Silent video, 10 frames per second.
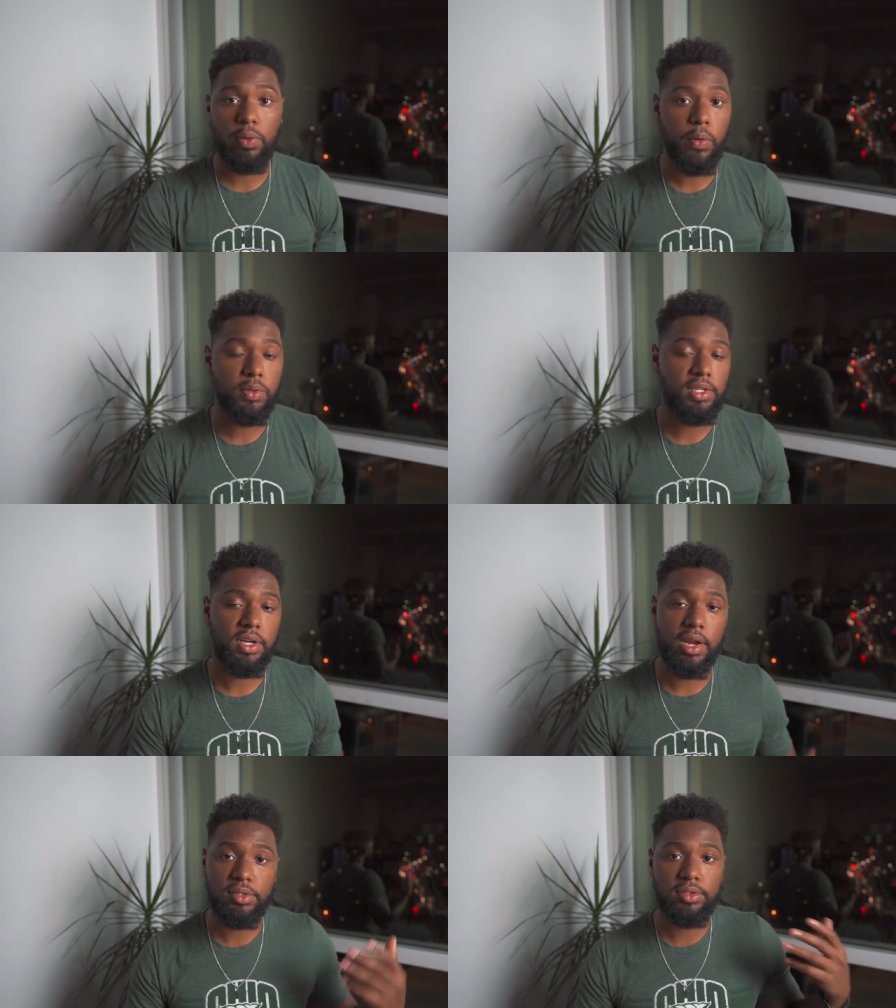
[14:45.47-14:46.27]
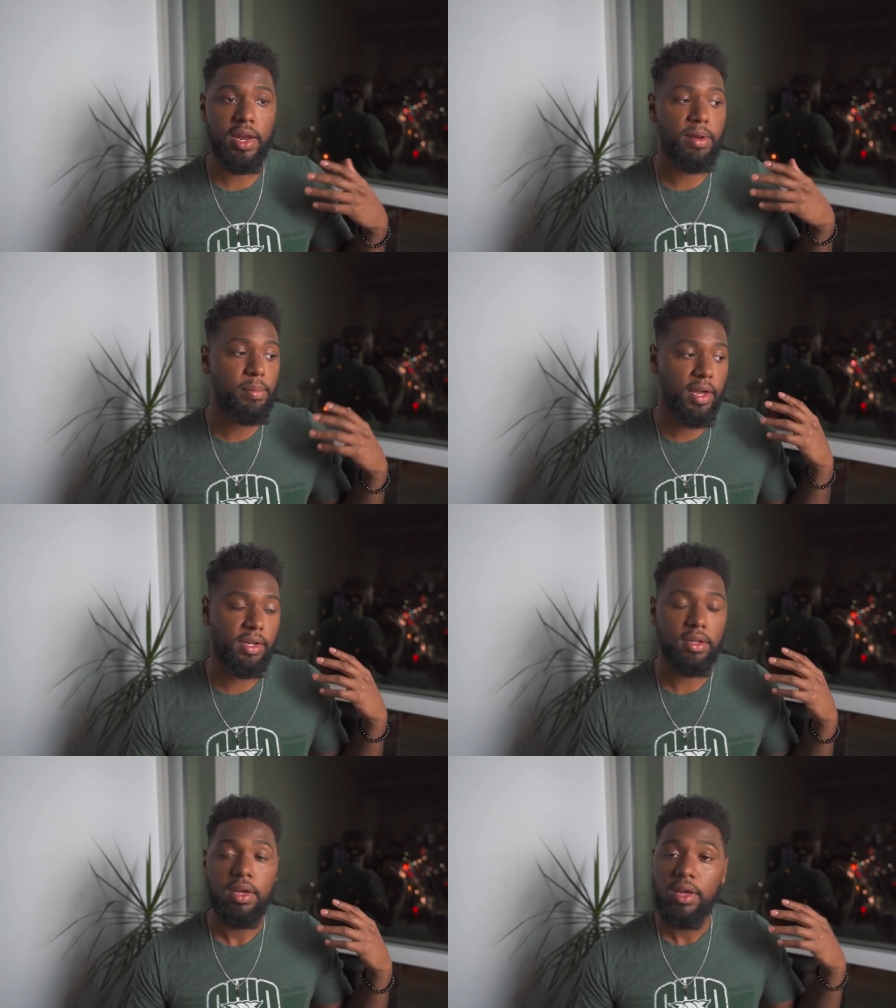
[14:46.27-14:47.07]
When I went to the National Society of
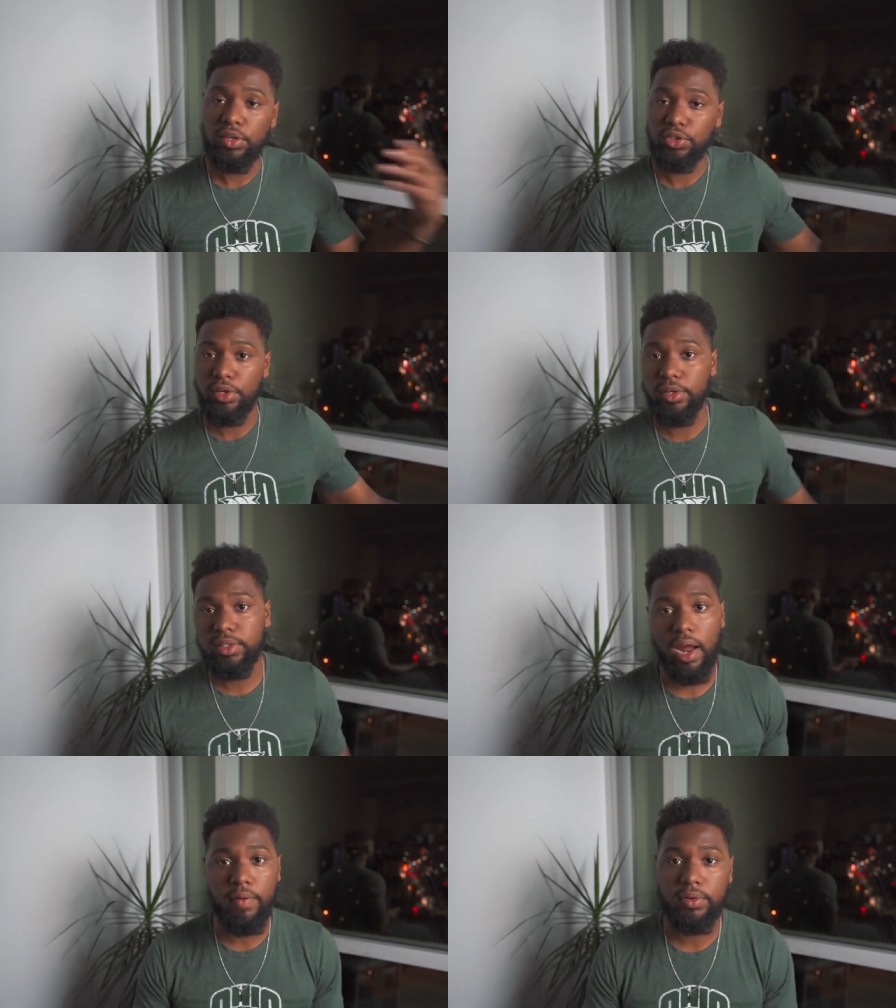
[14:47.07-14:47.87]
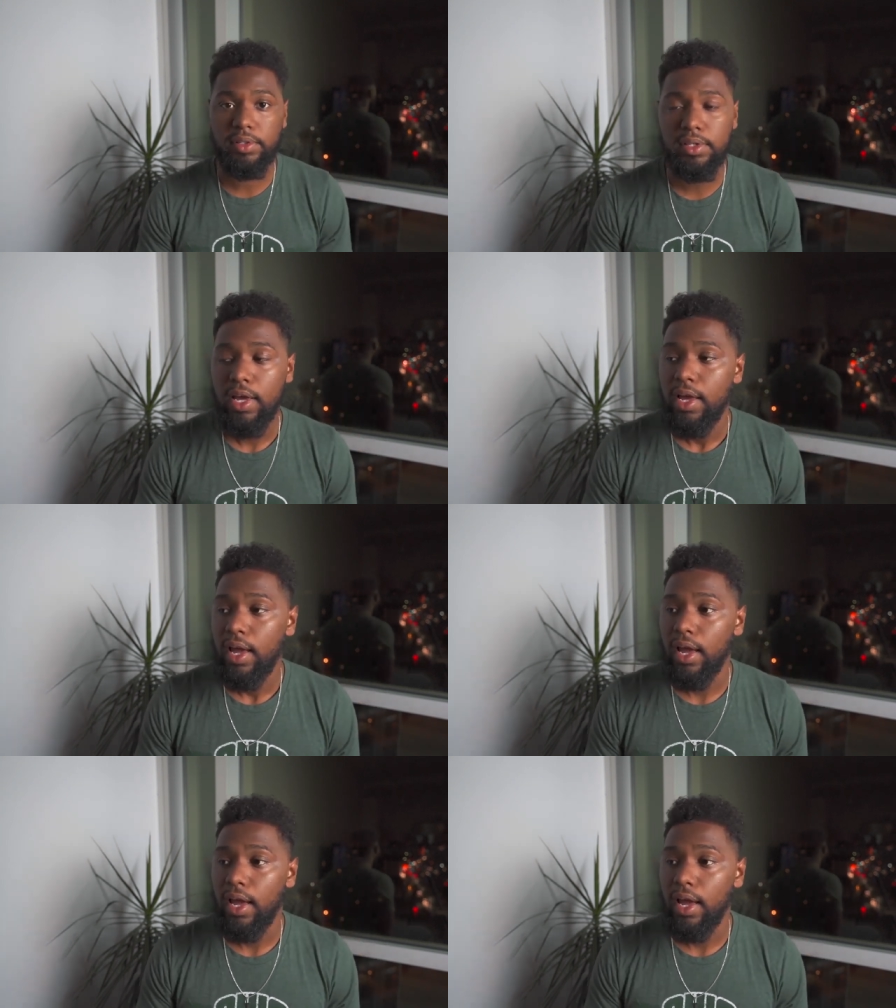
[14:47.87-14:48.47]
Black engineers conference